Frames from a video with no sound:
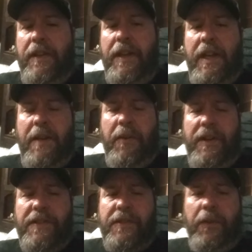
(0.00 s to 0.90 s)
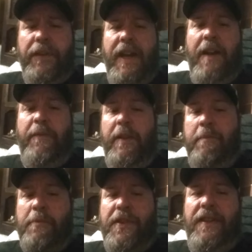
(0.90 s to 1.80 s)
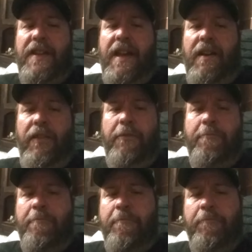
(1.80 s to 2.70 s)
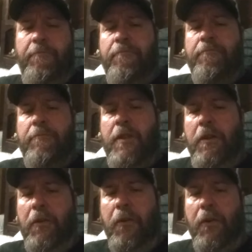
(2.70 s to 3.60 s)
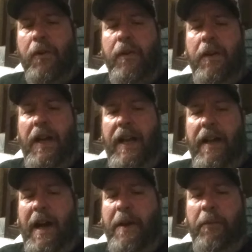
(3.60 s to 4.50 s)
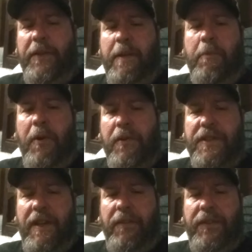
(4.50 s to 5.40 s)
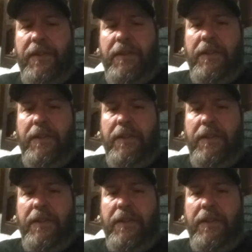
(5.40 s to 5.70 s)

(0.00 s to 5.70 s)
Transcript: Anyways, told the guy 50% down or I don't take parts out.